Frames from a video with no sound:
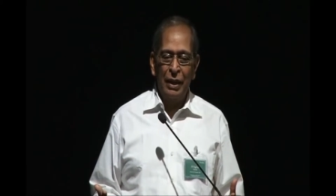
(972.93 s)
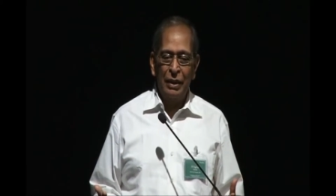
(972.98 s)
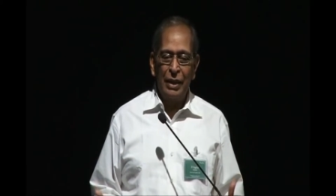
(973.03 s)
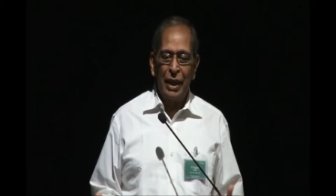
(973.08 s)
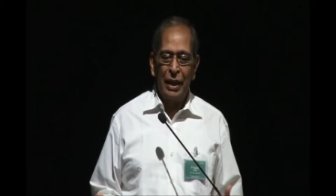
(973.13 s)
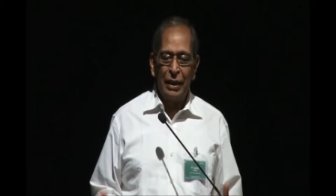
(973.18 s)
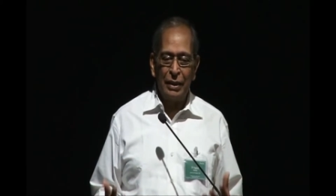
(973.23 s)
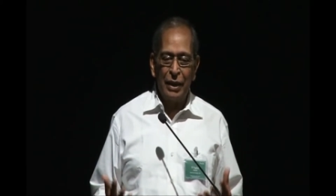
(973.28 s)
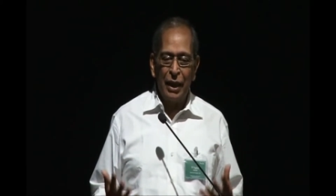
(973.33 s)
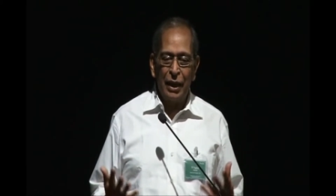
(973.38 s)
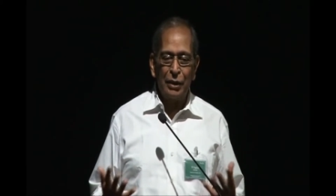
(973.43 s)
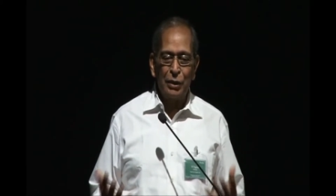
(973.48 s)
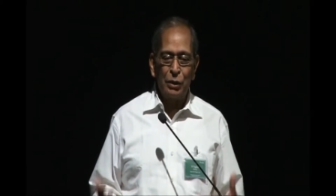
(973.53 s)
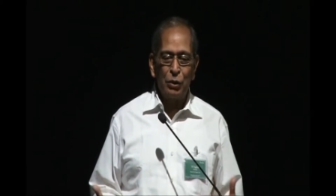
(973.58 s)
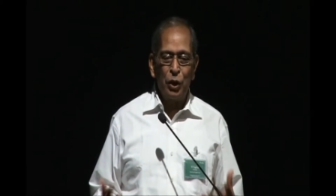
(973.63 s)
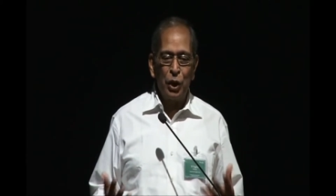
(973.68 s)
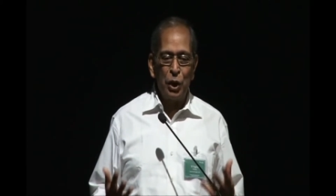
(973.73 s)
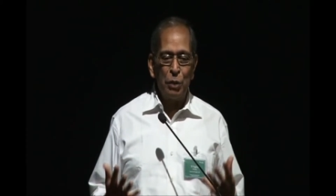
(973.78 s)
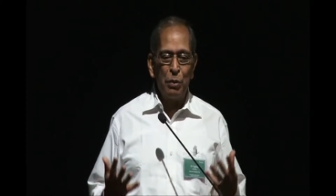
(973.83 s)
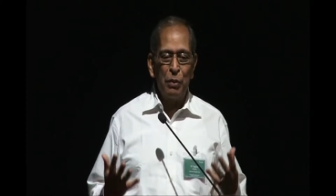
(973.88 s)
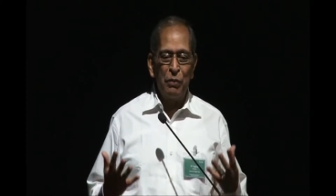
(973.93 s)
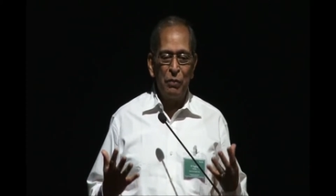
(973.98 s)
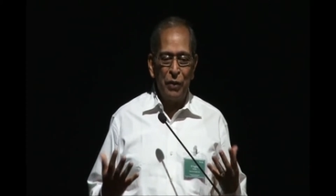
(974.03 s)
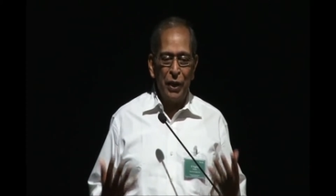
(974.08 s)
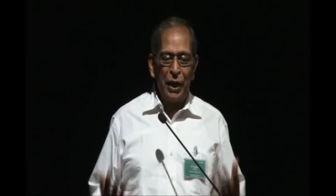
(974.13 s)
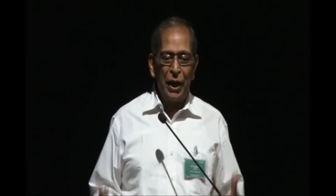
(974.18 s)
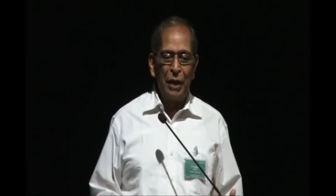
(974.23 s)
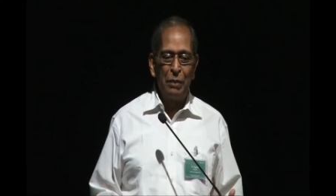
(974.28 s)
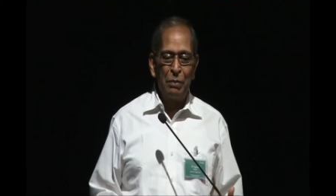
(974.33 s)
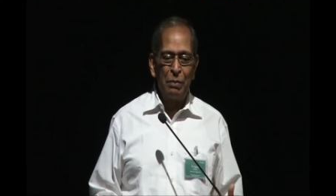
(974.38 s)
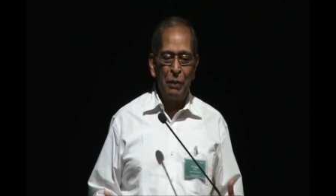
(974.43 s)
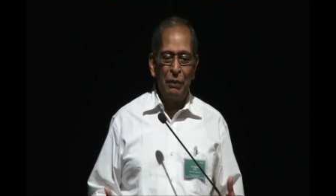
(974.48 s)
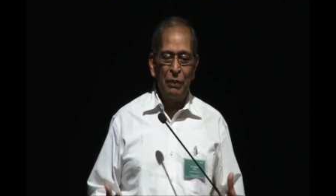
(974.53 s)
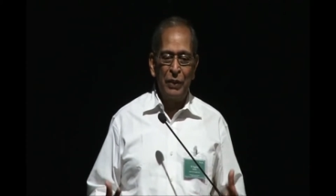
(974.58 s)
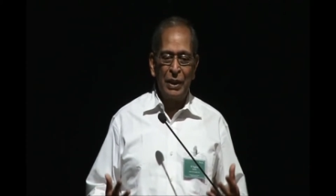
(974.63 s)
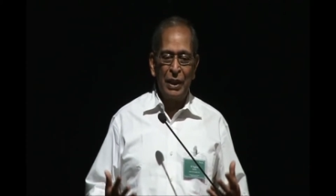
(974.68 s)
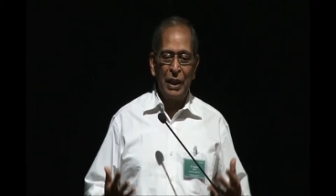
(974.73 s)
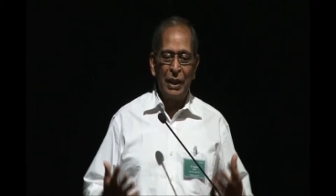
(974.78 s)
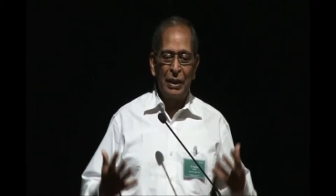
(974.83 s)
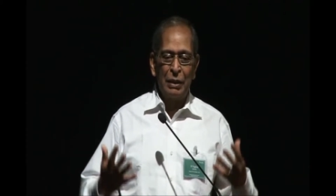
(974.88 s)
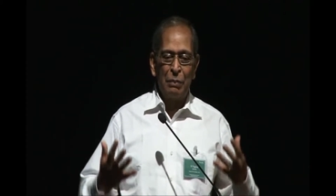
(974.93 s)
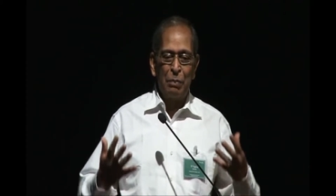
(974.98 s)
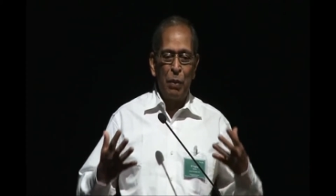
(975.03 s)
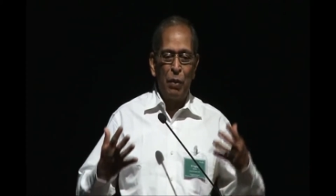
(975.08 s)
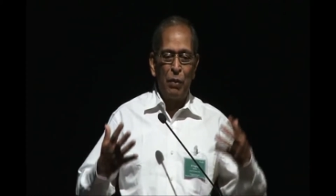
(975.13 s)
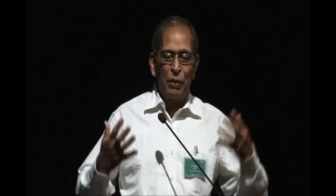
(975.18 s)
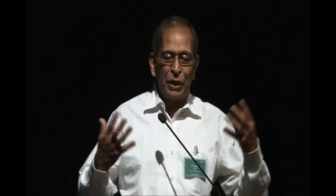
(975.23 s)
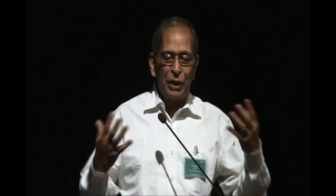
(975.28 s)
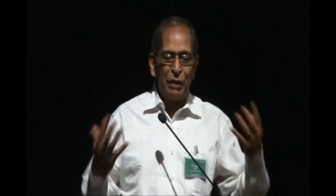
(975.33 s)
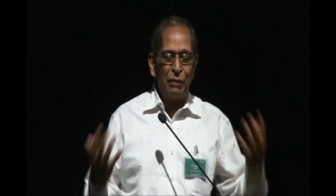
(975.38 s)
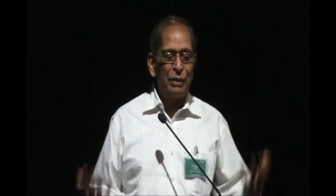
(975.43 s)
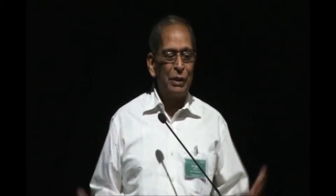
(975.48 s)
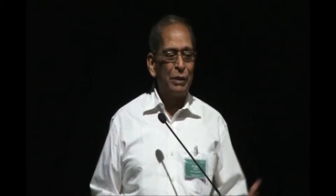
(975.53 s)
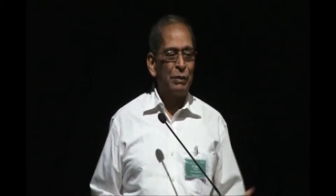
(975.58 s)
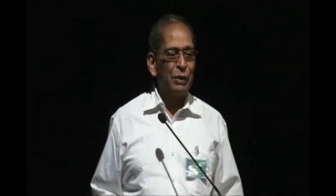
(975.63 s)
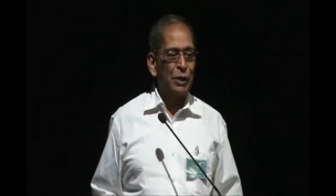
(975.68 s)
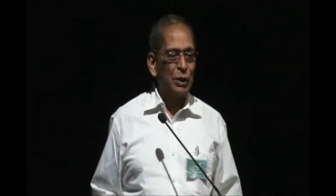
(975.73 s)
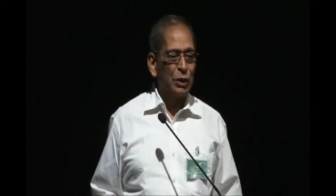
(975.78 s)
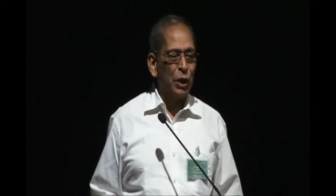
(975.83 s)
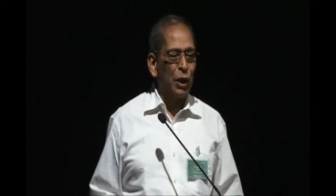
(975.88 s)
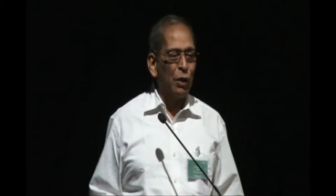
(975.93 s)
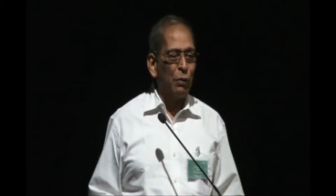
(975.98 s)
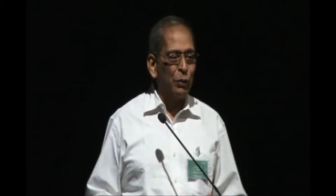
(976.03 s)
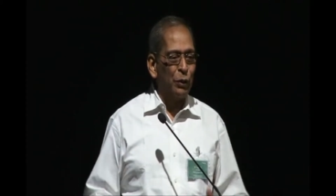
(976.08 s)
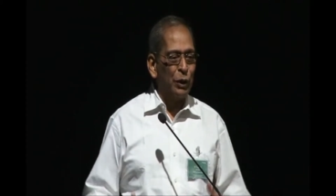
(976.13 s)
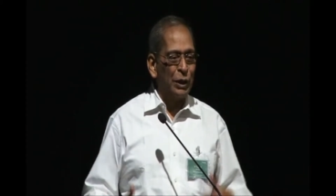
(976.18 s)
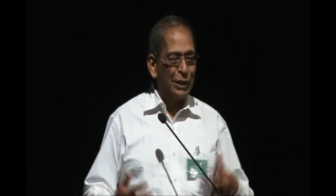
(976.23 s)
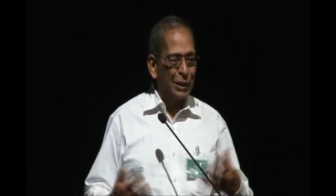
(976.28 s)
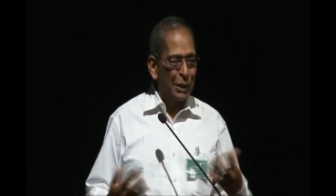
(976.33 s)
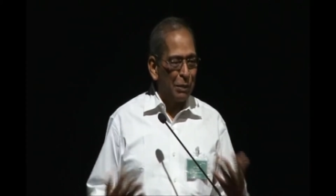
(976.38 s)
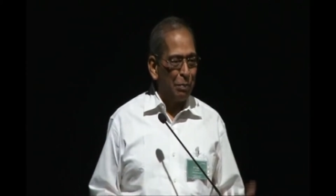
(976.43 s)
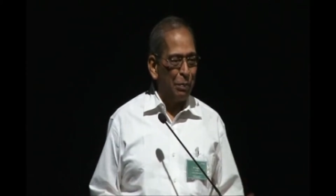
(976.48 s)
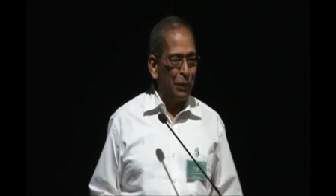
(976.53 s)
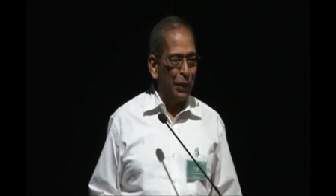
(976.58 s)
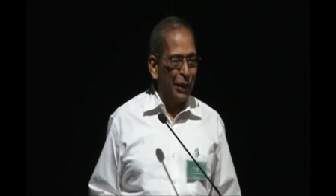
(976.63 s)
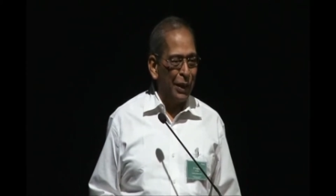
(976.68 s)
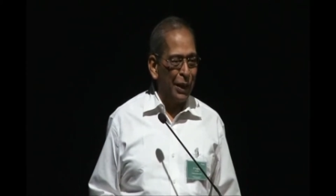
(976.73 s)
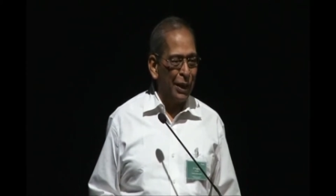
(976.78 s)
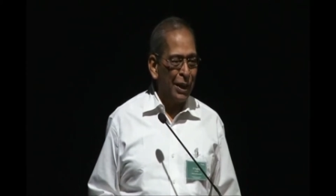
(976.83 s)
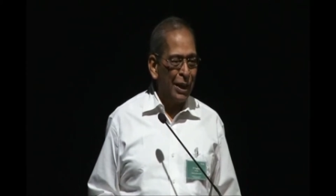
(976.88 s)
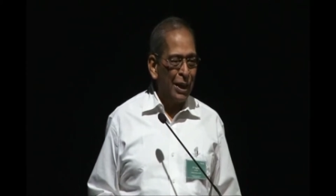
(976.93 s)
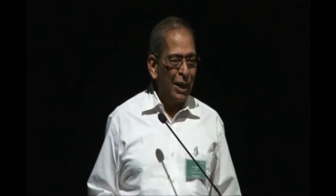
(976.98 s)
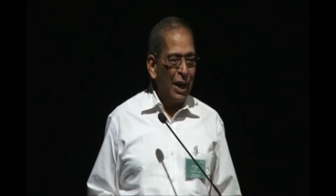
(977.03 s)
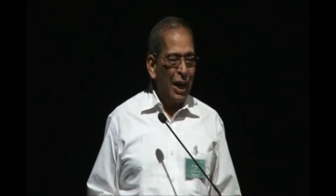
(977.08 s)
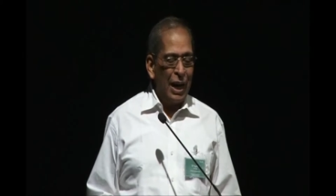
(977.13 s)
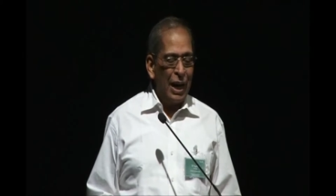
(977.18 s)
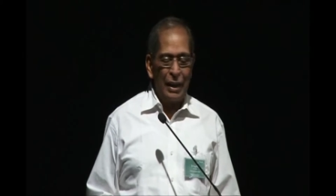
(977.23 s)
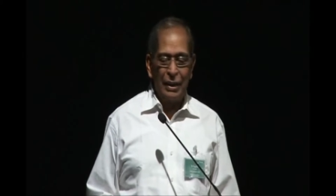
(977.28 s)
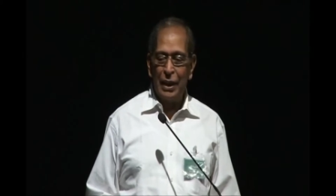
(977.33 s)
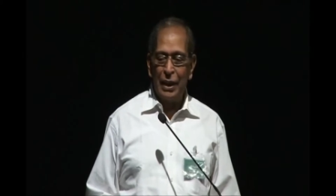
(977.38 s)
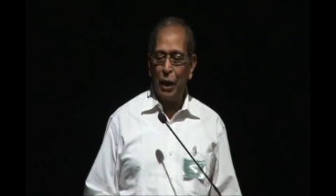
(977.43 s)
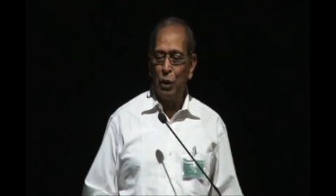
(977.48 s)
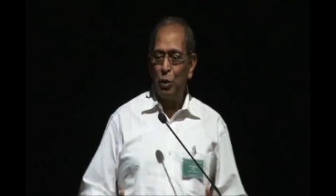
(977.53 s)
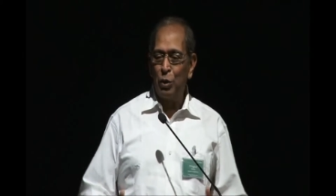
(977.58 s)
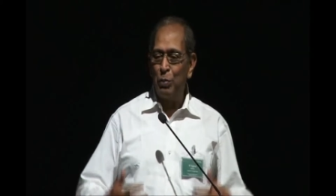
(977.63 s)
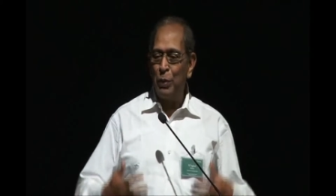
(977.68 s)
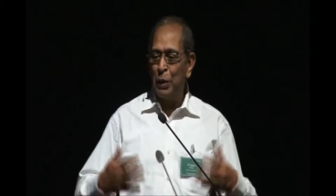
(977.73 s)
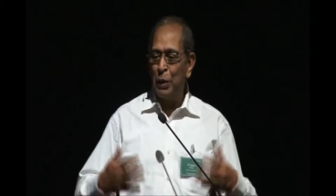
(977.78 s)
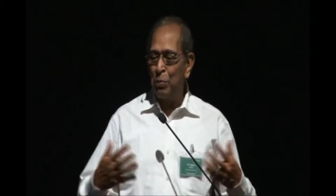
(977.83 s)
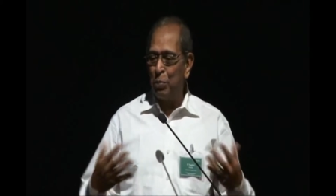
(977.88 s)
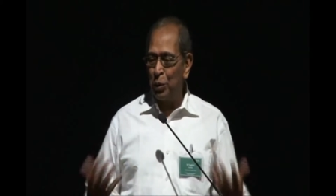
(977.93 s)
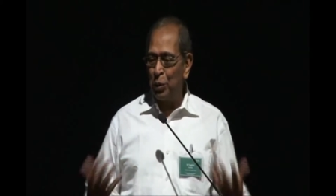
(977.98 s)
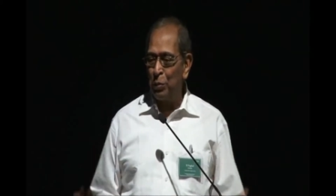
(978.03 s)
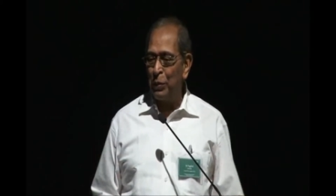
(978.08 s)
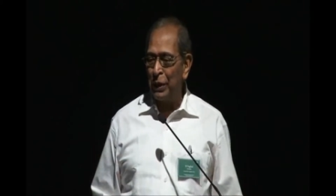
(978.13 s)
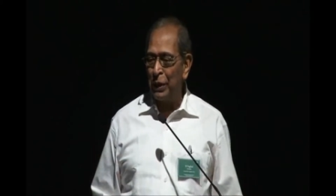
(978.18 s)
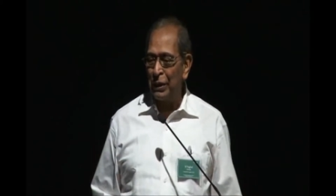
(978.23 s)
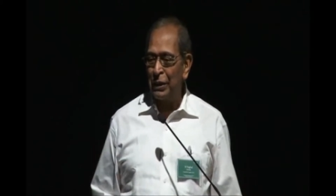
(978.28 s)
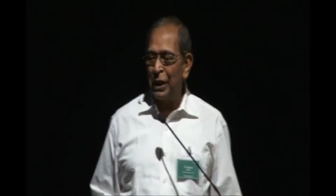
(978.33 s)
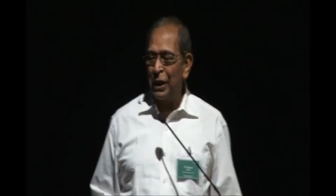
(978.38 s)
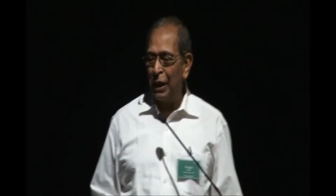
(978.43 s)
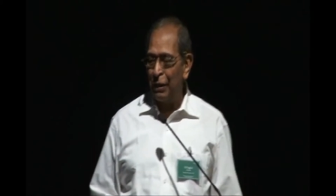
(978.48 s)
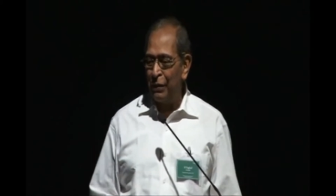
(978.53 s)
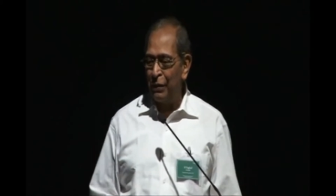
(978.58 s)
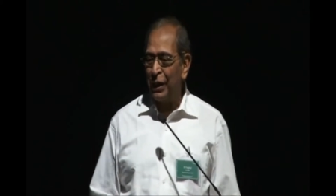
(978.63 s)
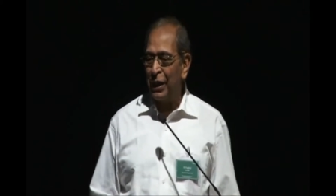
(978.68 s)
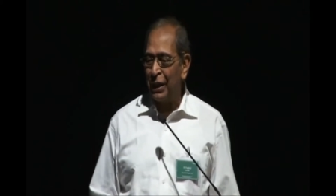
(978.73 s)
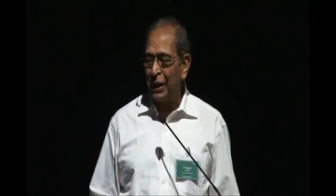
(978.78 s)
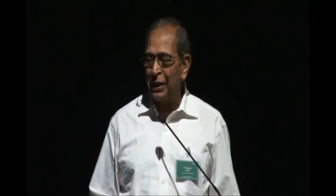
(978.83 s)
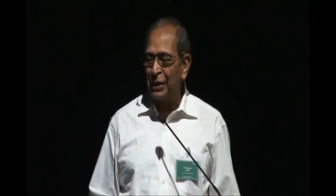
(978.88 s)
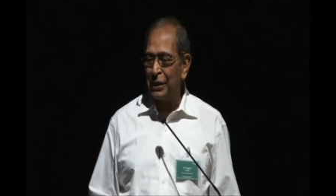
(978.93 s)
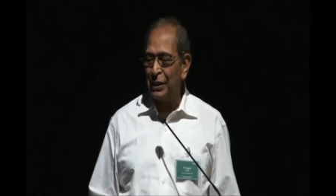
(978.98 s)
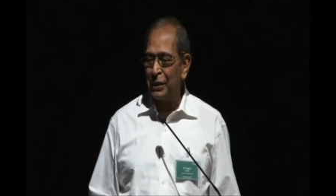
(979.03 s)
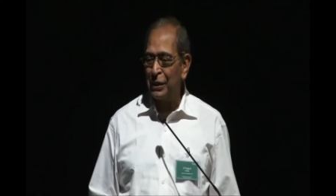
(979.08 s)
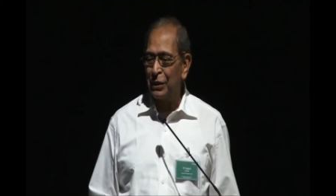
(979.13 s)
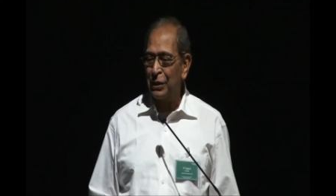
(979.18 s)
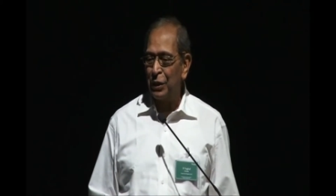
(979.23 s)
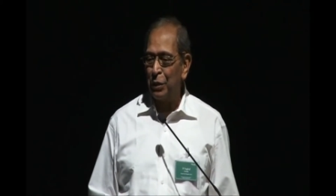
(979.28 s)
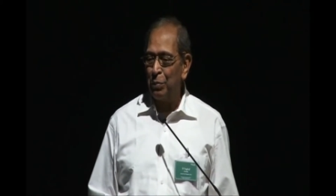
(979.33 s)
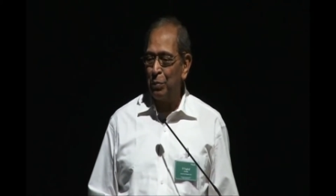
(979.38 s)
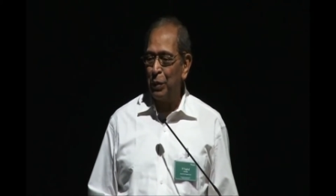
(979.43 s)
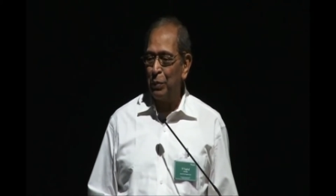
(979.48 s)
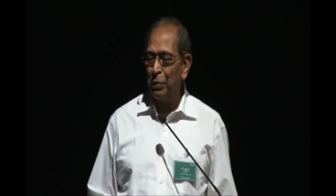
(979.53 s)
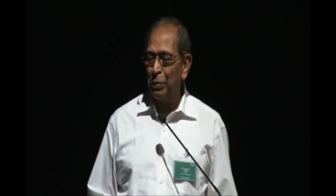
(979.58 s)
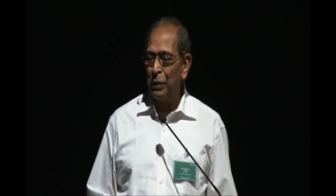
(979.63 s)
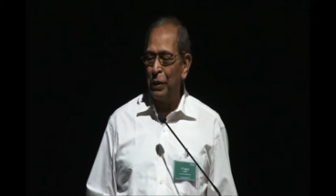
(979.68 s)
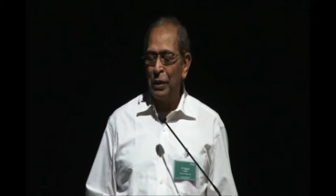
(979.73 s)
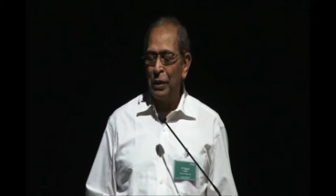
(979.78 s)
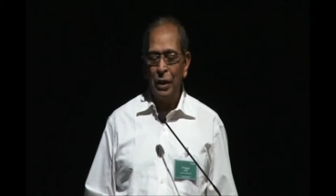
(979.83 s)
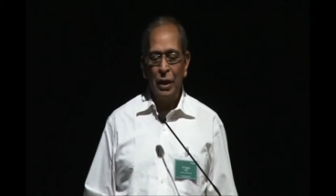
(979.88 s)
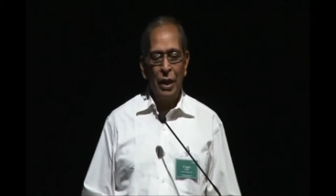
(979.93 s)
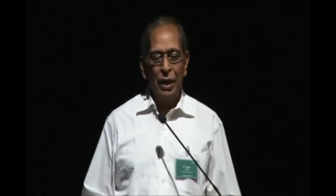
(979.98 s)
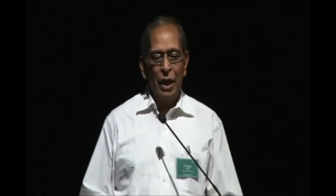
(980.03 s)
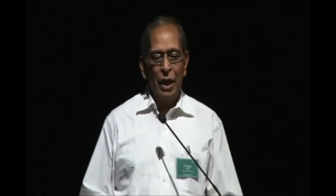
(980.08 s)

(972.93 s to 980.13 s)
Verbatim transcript: that there is going to be freedom within the poverty which we saw would disappear and there would be improvement in the living conditions of the people.